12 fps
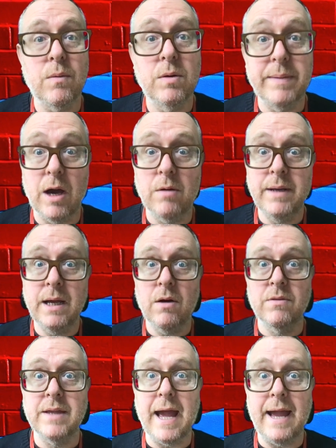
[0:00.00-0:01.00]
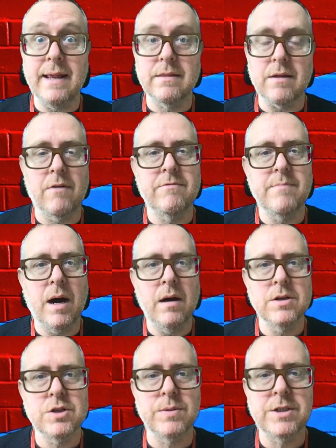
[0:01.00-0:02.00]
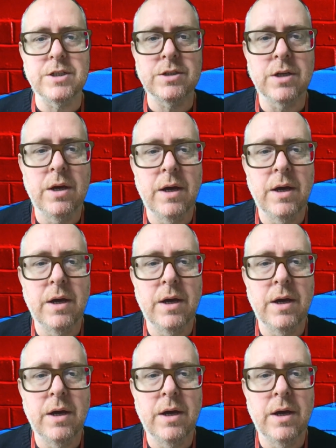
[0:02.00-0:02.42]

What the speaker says: will be opening on the 8th of March, which is